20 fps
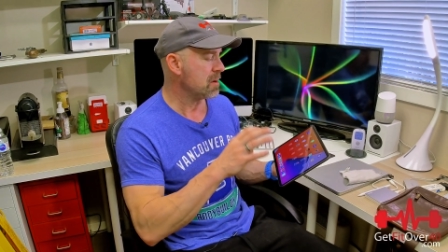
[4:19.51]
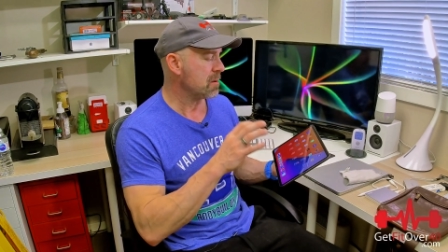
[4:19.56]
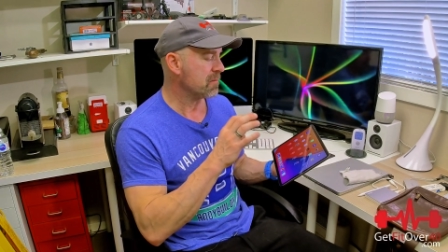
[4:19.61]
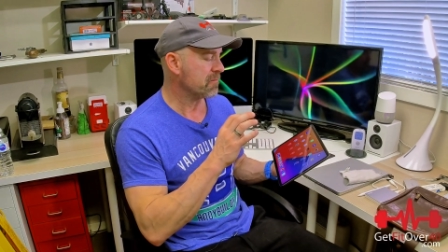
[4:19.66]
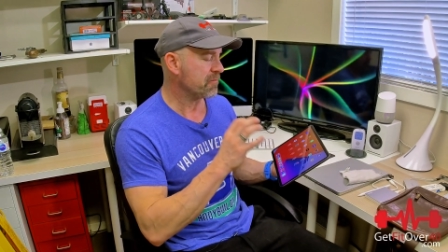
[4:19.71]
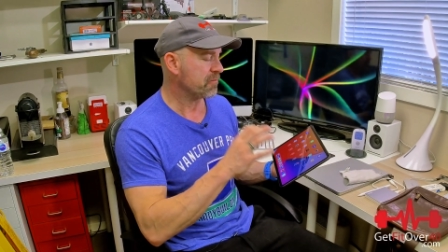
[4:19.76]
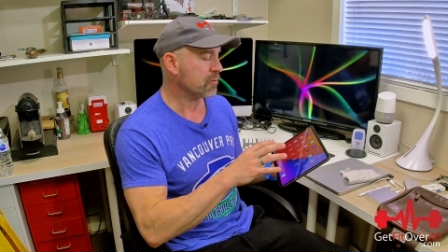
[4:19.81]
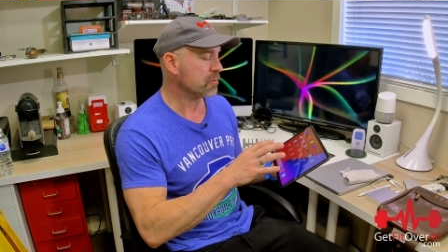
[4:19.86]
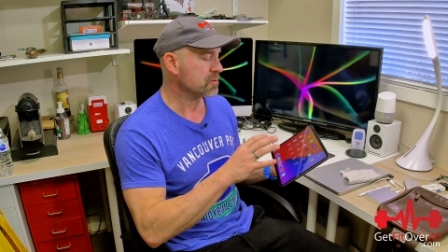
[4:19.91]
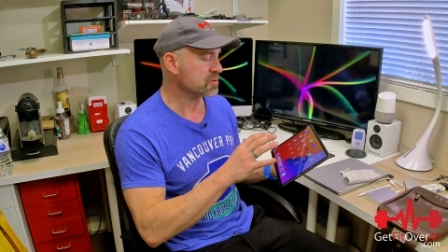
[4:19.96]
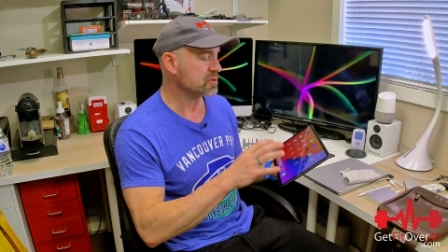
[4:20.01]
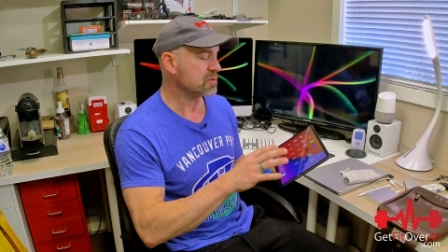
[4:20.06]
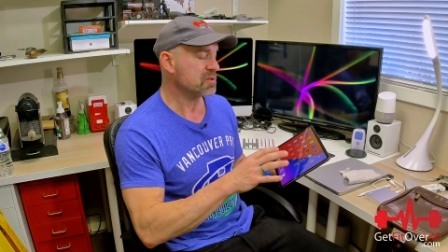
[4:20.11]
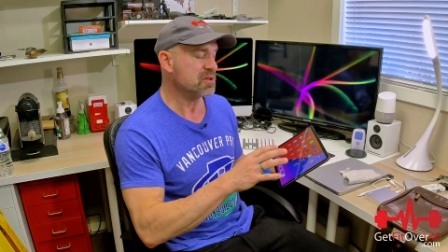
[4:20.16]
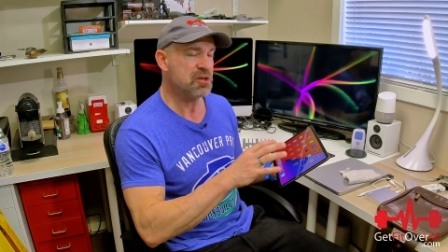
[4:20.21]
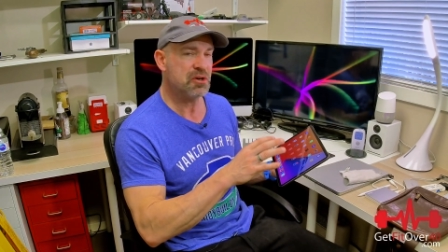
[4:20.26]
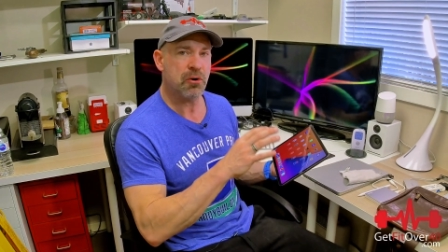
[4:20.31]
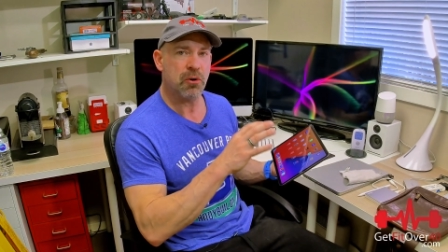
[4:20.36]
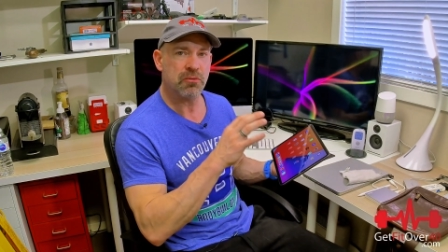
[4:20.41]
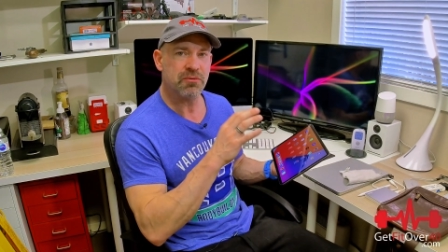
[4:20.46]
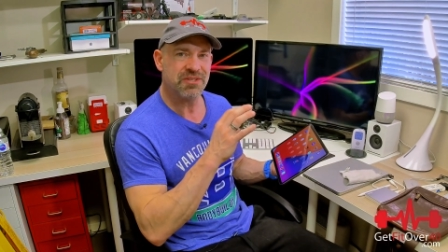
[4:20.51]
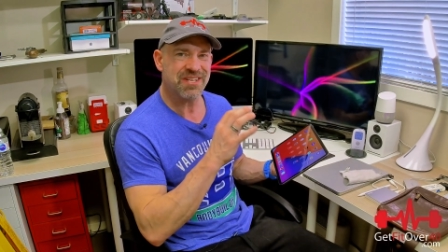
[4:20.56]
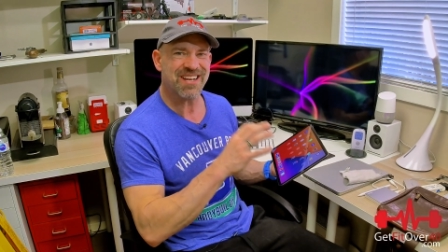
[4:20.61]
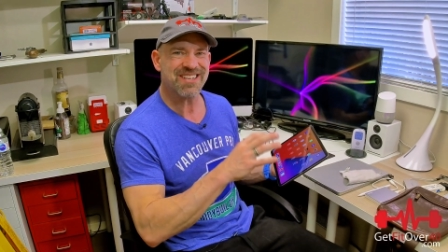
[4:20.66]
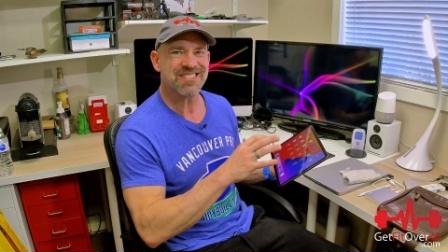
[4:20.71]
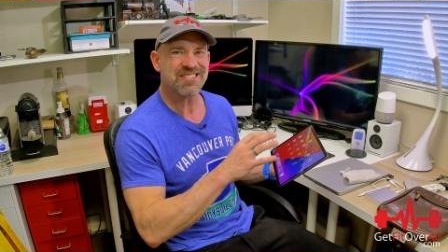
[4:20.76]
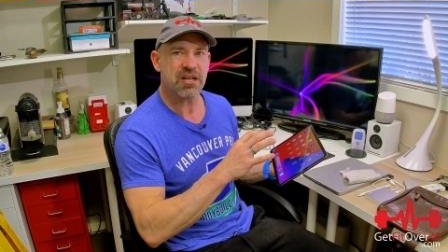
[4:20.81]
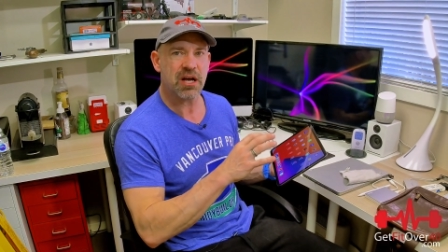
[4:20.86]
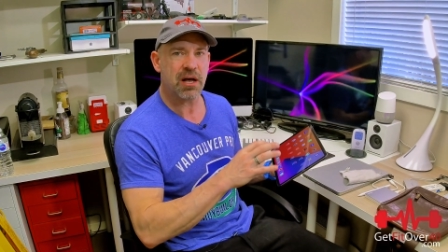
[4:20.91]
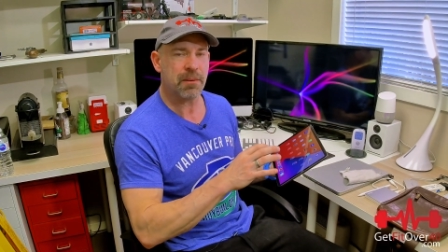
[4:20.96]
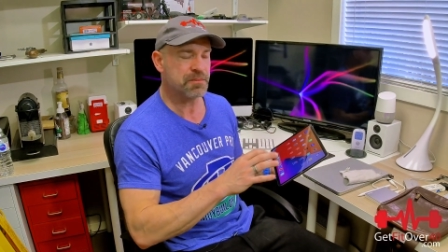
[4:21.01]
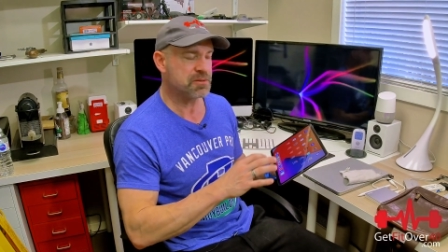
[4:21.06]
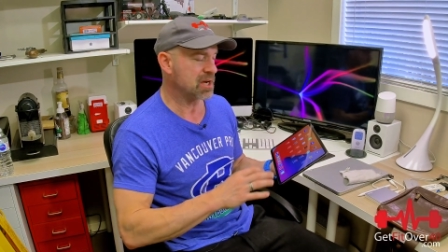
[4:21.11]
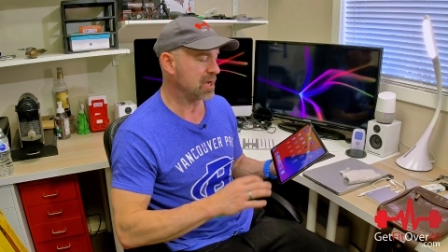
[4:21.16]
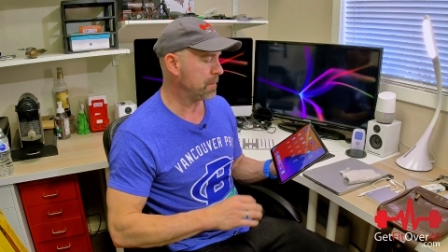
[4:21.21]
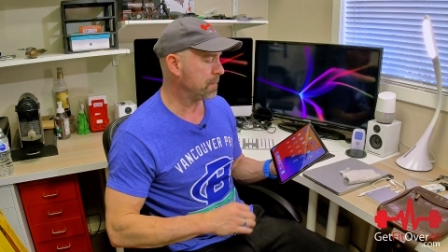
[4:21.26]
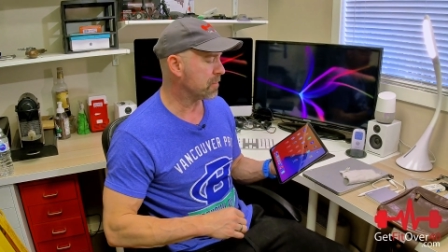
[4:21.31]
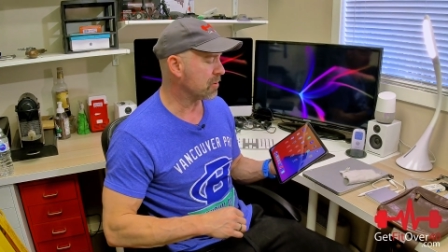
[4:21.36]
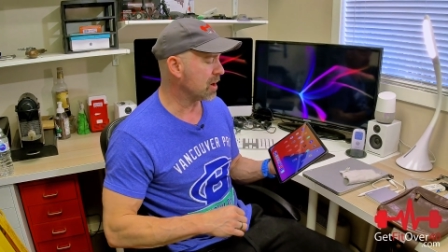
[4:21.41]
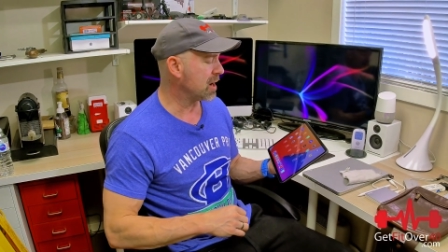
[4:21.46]
full, you know, desktop
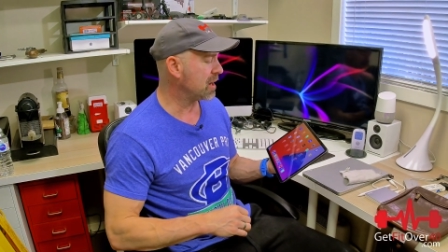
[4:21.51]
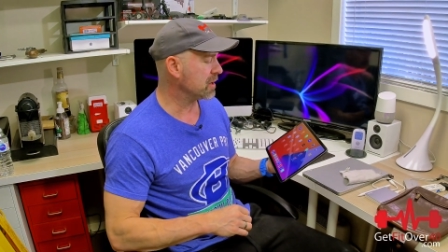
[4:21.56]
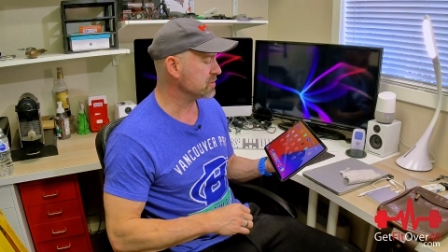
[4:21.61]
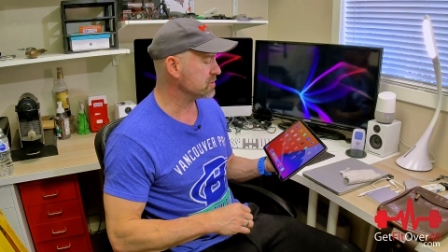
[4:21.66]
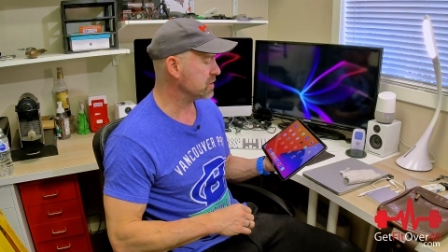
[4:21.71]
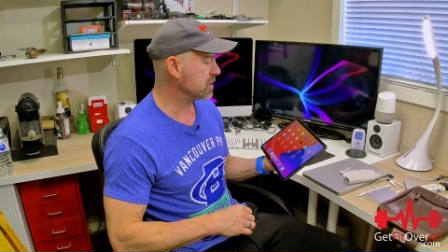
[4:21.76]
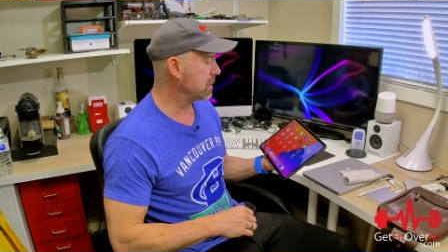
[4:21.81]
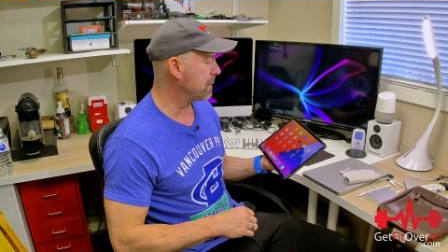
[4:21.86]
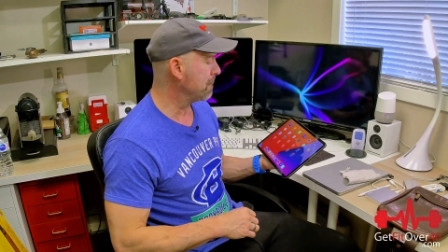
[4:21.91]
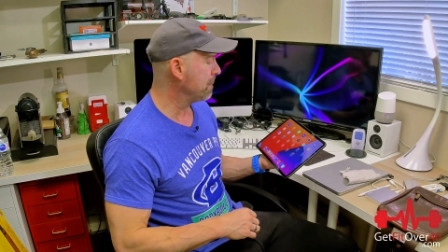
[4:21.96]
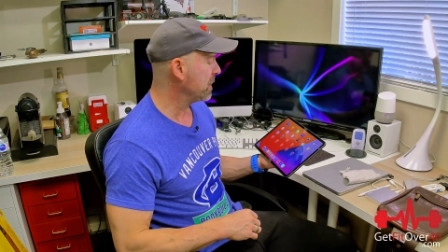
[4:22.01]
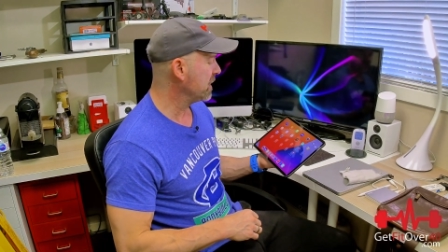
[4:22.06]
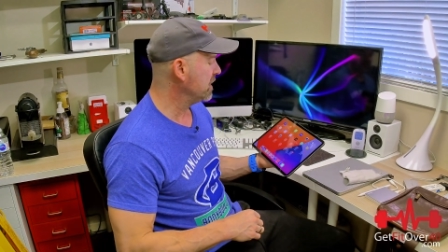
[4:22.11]
type browser.